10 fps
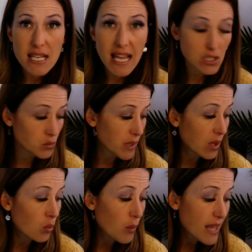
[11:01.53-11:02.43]
the next
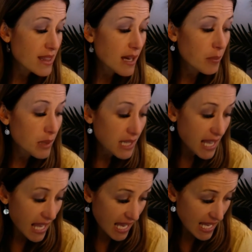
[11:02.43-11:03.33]
week with a
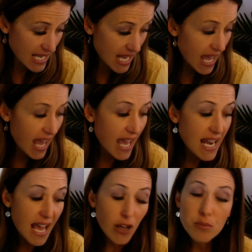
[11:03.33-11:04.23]
plan.
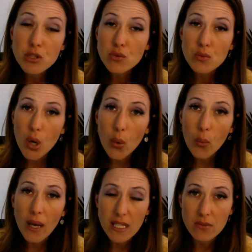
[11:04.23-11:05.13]
And it helps you know
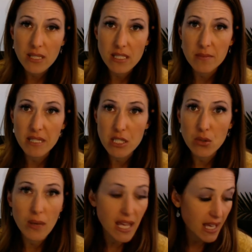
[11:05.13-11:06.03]
what you need to be
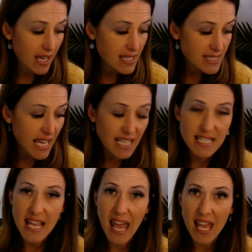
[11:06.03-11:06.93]
doing day
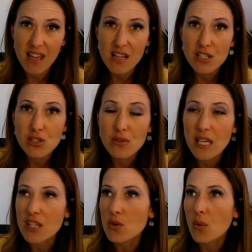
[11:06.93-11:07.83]
to day, so
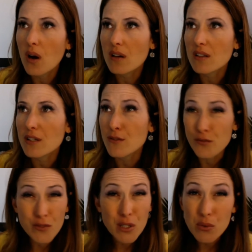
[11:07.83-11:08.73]
that you aren't
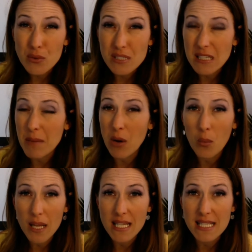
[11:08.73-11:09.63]
confused about
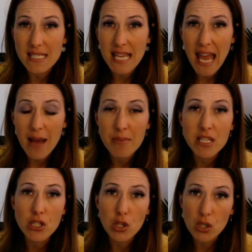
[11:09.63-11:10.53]
what needs to
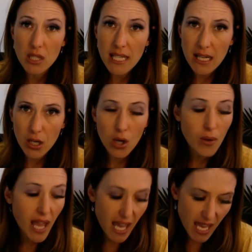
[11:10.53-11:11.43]
happen. You're clear.
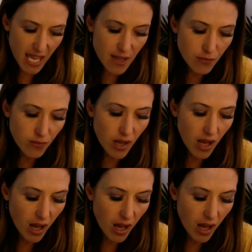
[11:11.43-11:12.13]
Okay, if